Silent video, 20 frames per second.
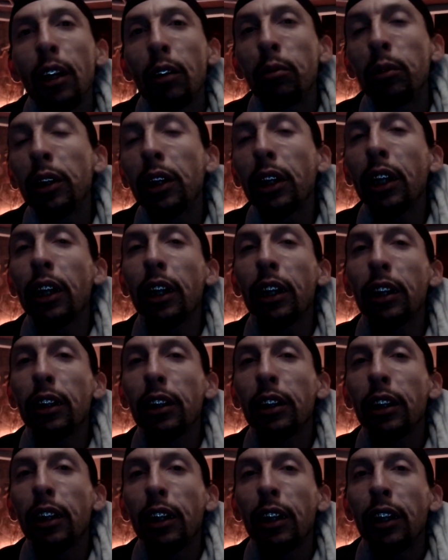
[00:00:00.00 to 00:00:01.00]

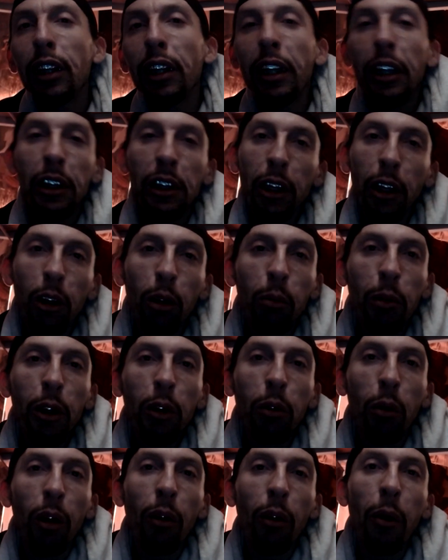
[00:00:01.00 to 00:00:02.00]
because it's going to be
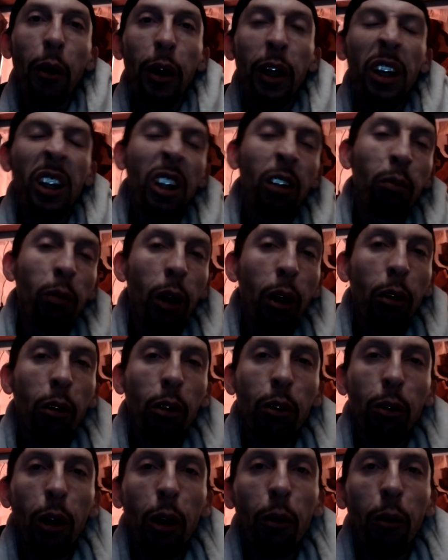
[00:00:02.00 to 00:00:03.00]
worth it. It's about
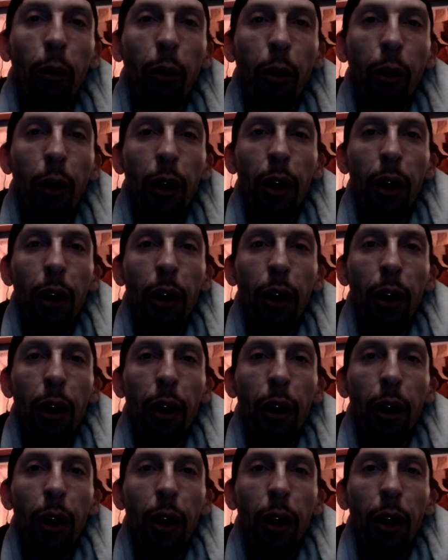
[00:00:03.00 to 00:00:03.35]
growth.